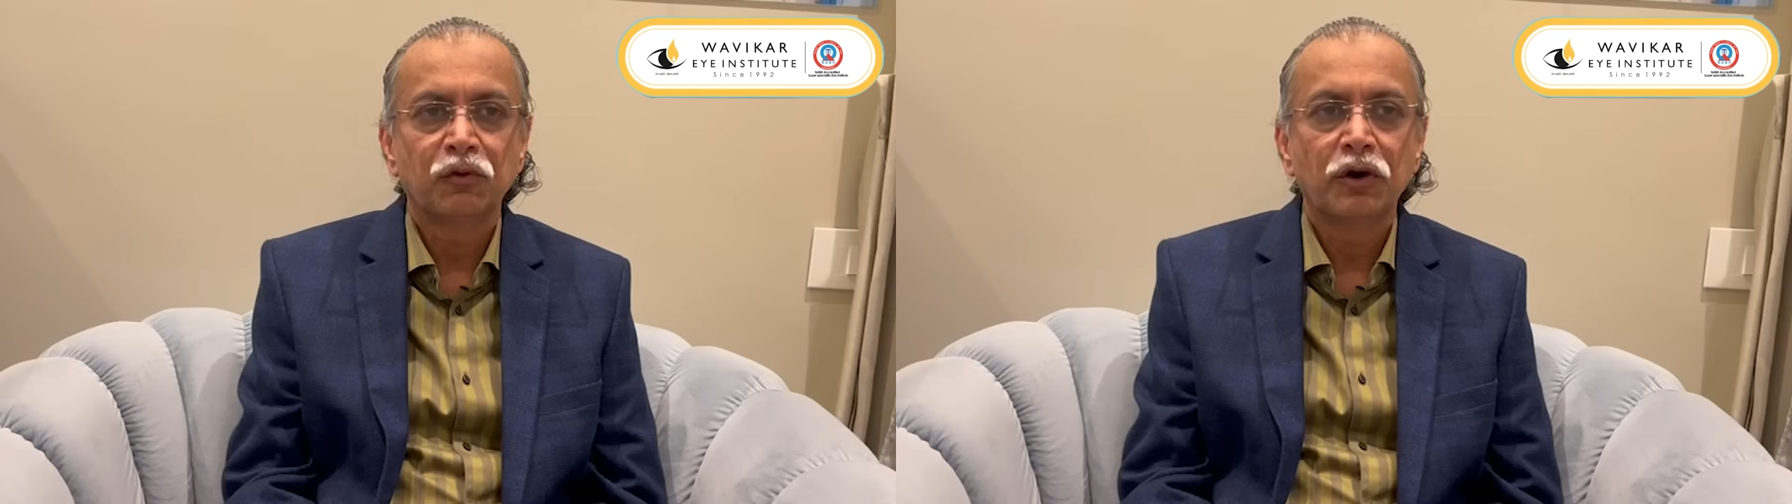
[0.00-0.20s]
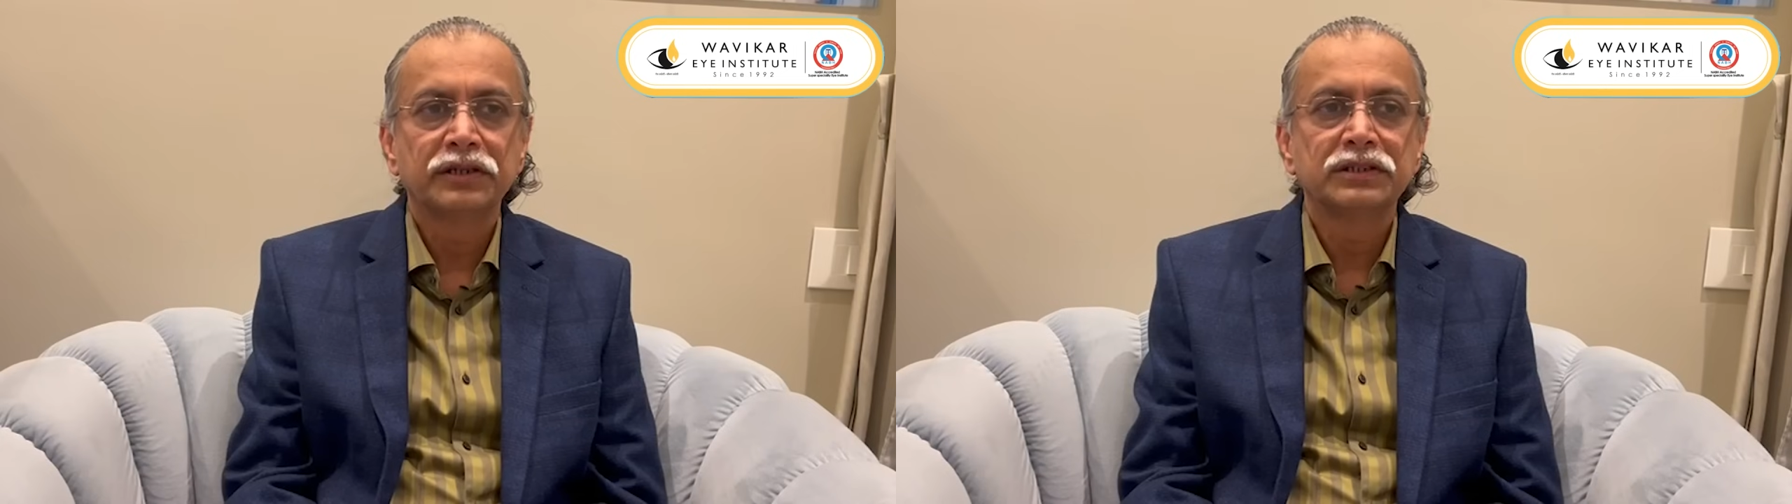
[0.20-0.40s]

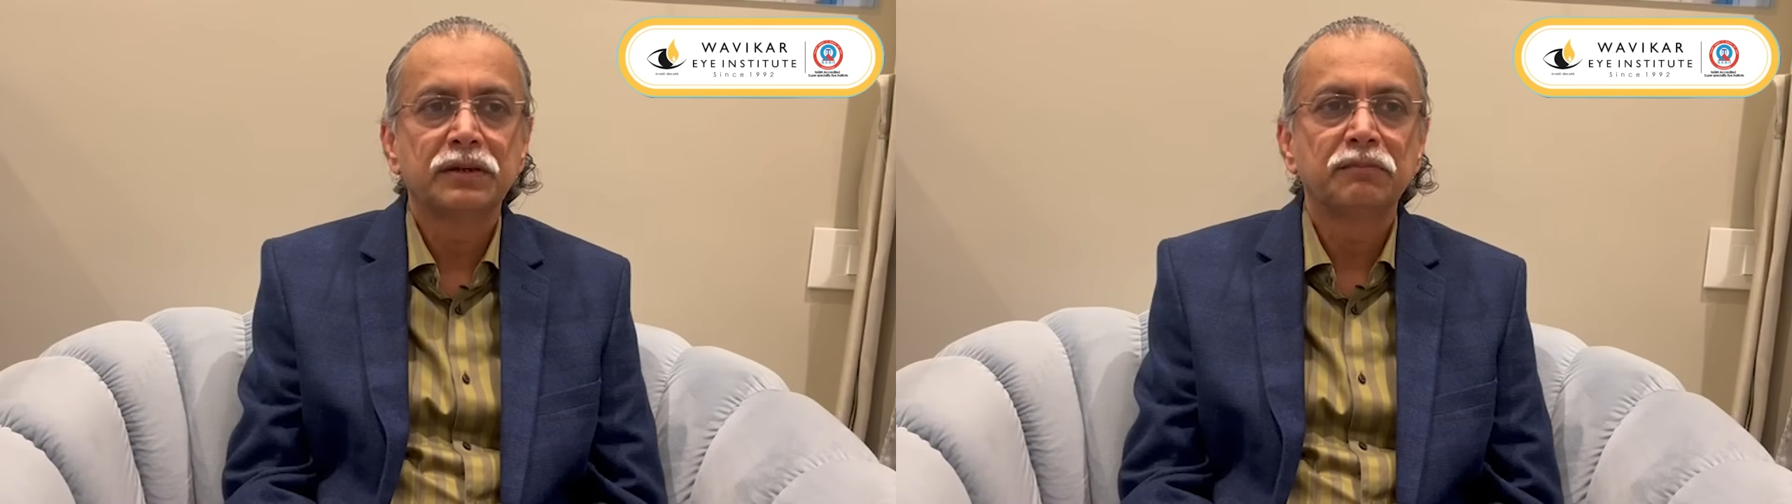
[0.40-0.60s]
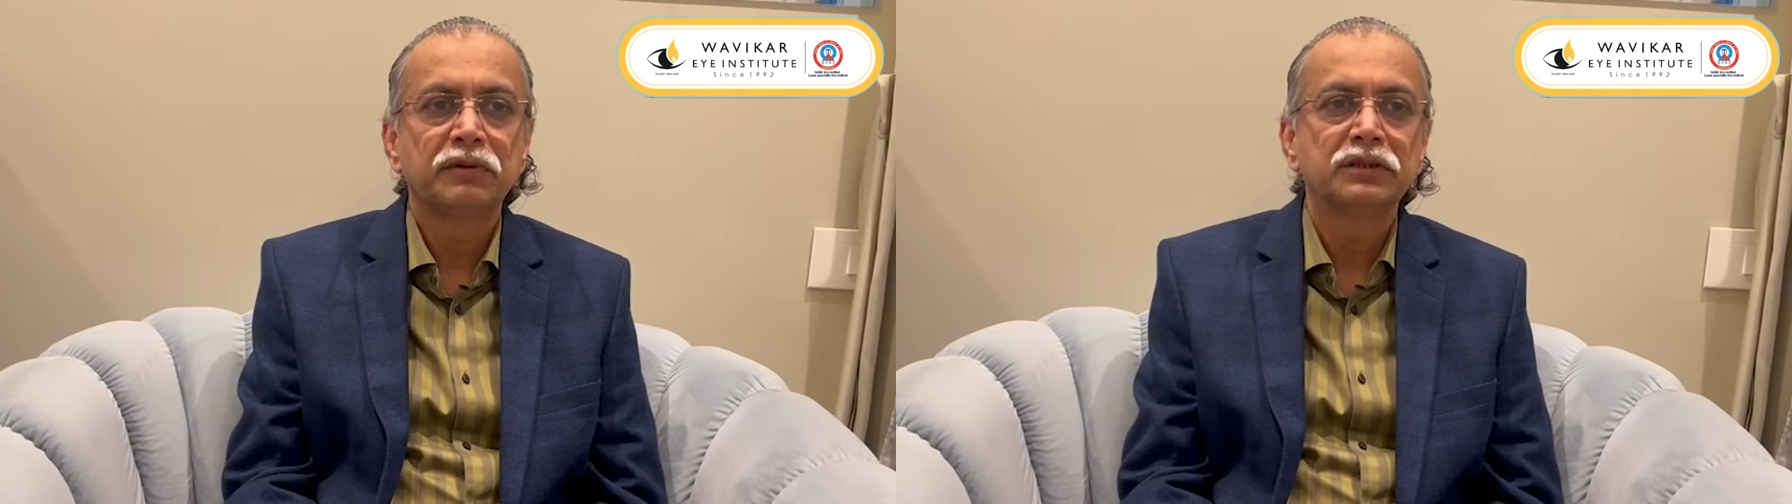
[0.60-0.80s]
For
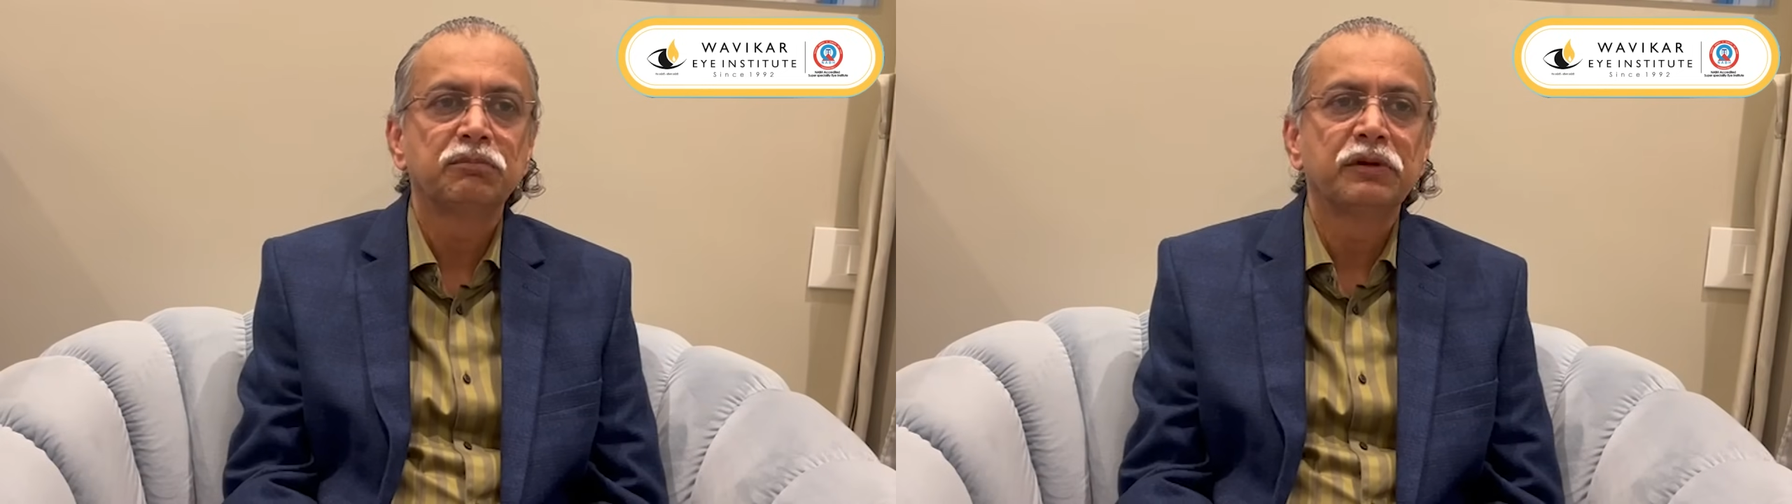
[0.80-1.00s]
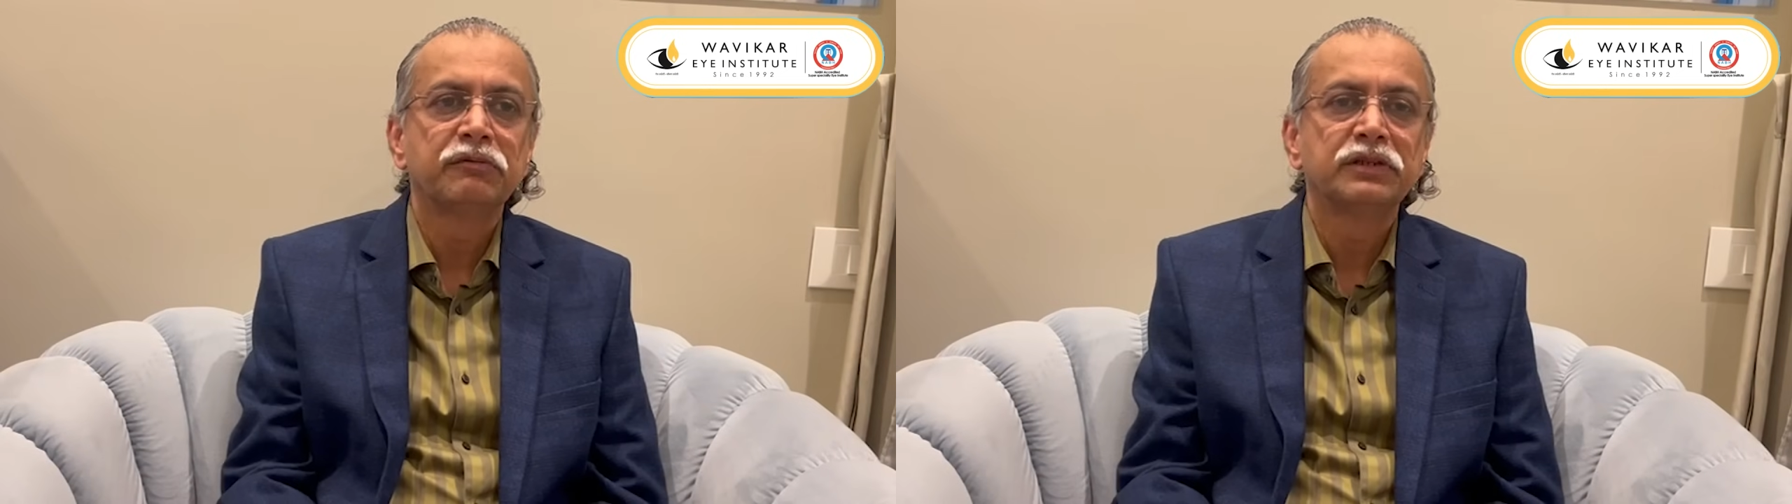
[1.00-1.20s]
example,
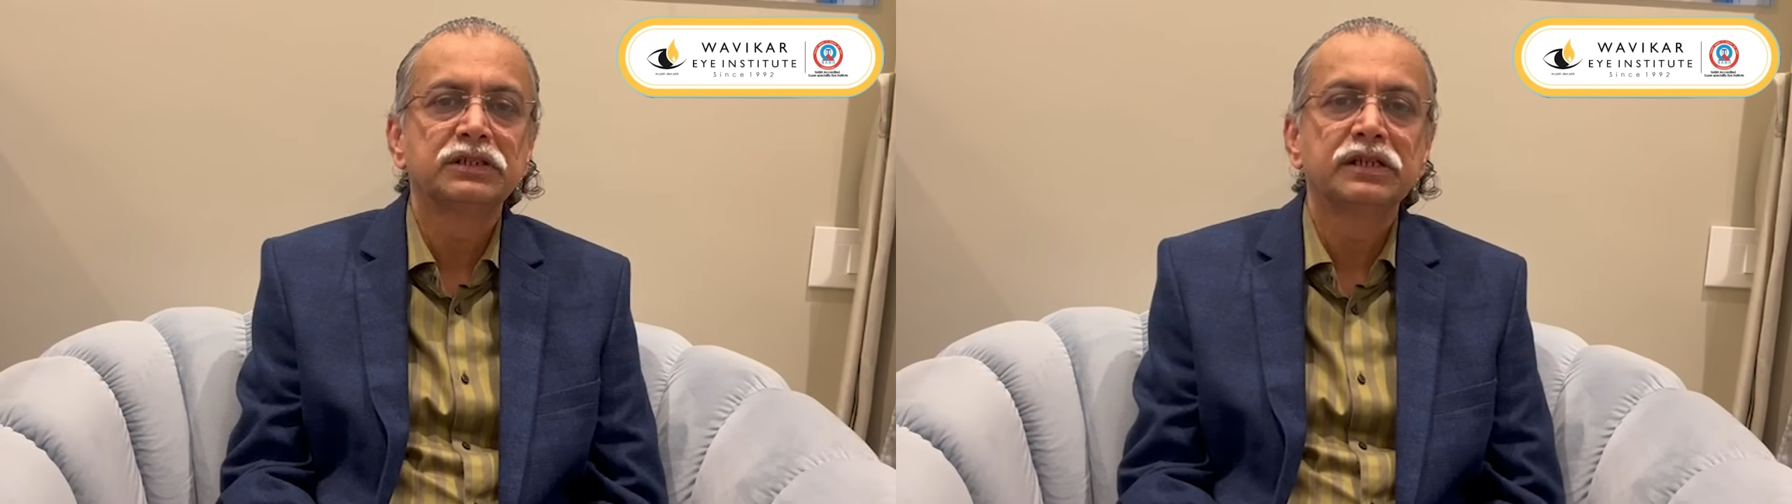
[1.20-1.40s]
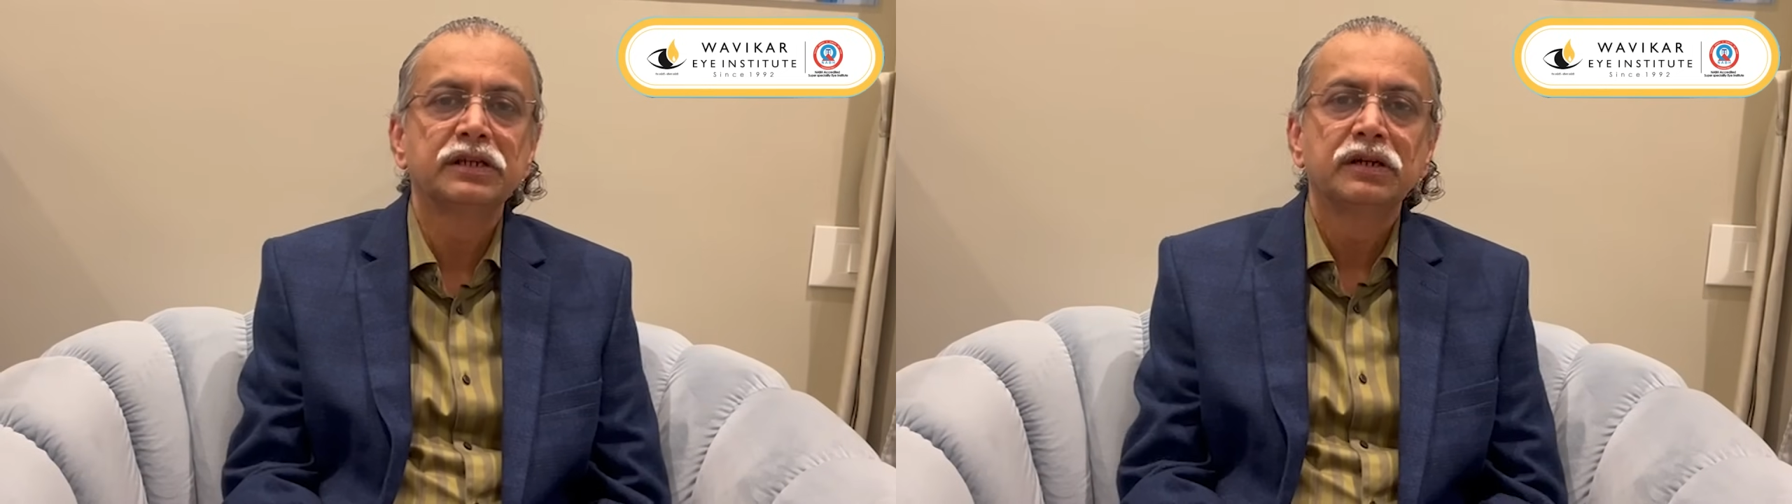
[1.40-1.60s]

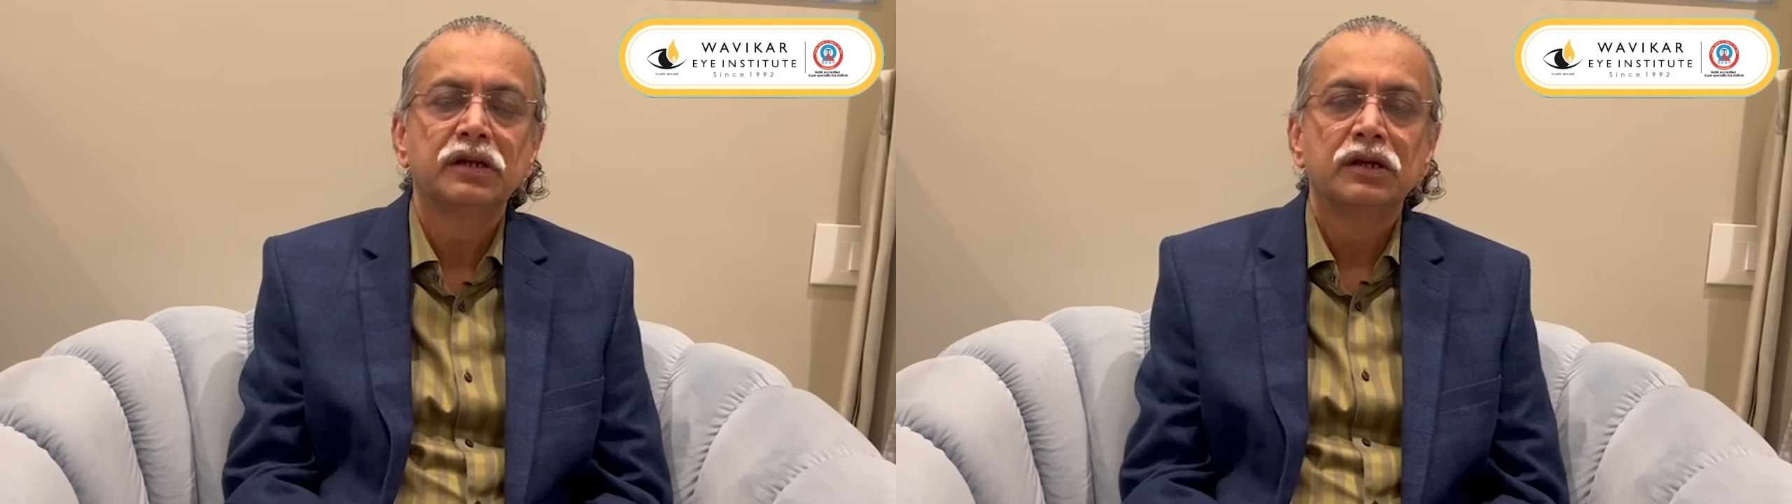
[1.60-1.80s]
previously